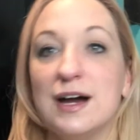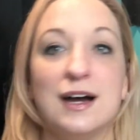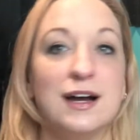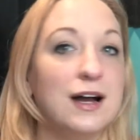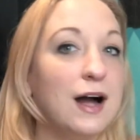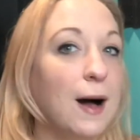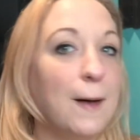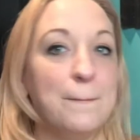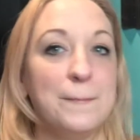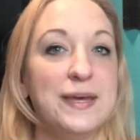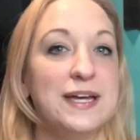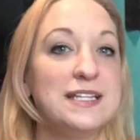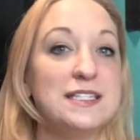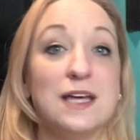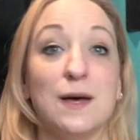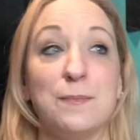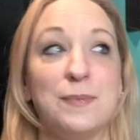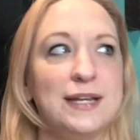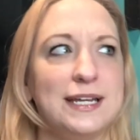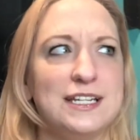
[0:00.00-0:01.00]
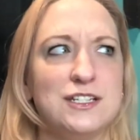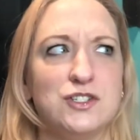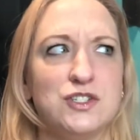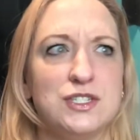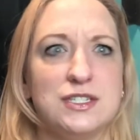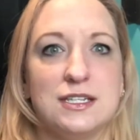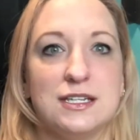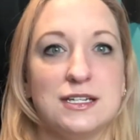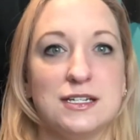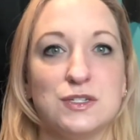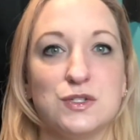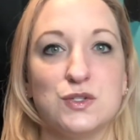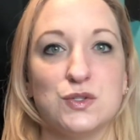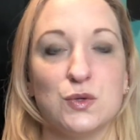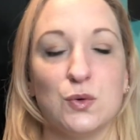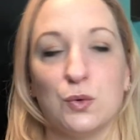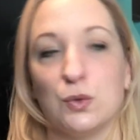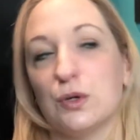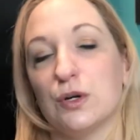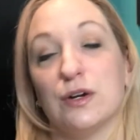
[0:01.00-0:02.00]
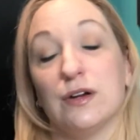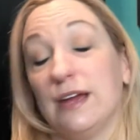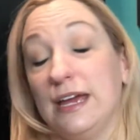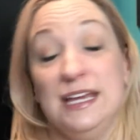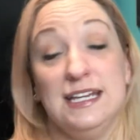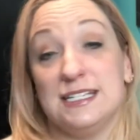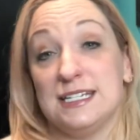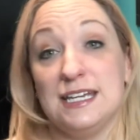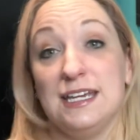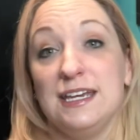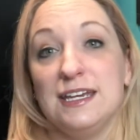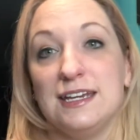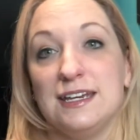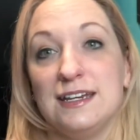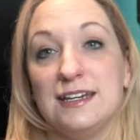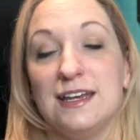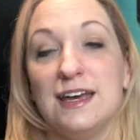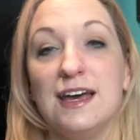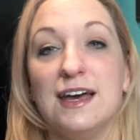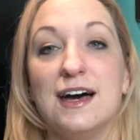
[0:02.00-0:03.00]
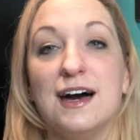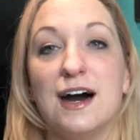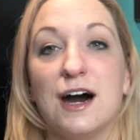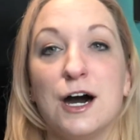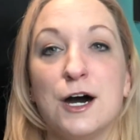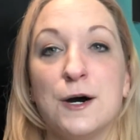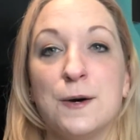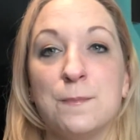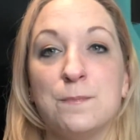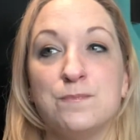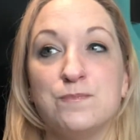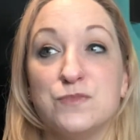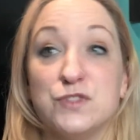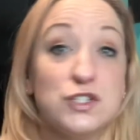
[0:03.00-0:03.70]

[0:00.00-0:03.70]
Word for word: got picked up at age six or 18 um,